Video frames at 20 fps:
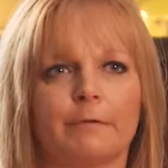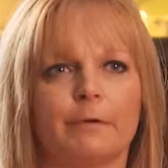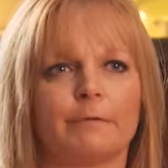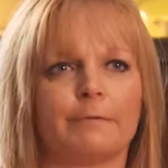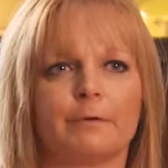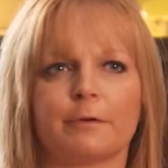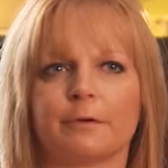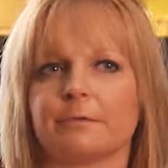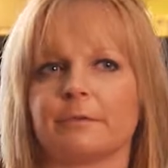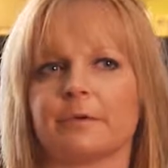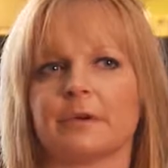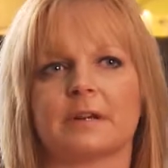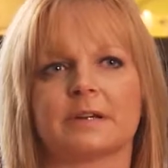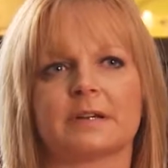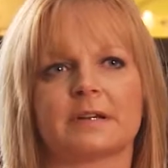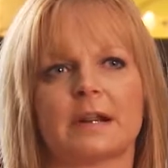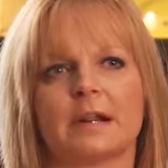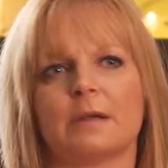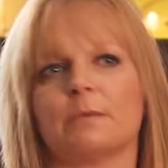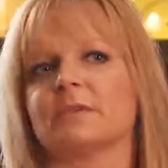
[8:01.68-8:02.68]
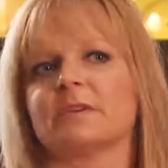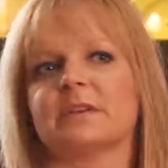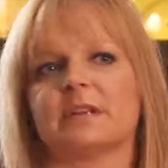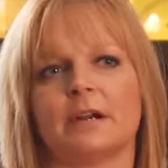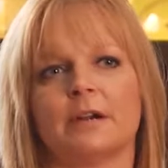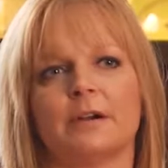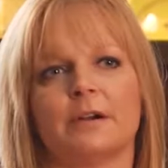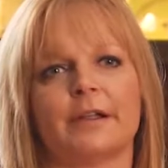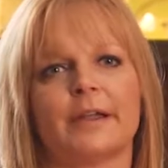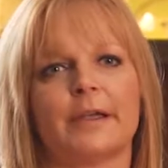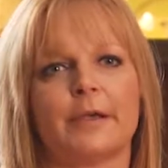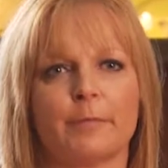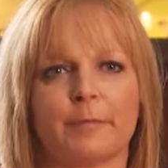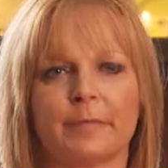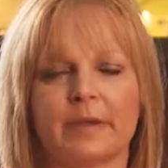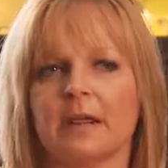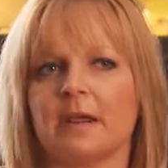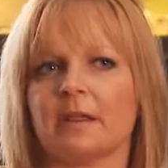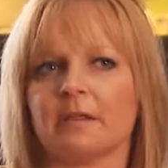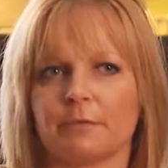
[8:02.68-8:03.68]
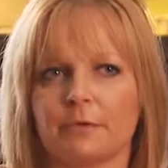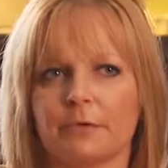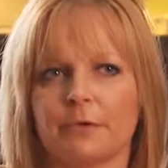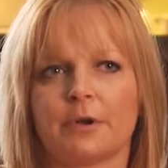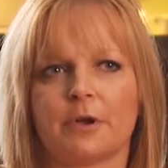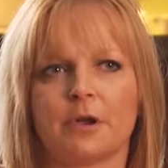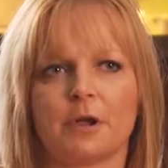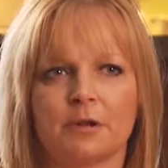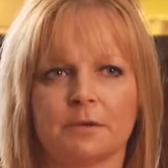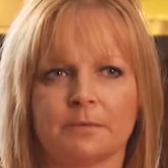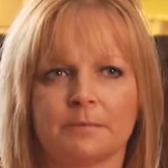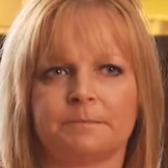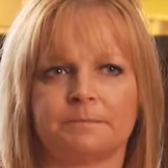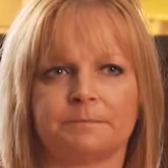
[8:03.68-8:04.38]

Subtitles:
Referred Real Estate was there to help me get through it all.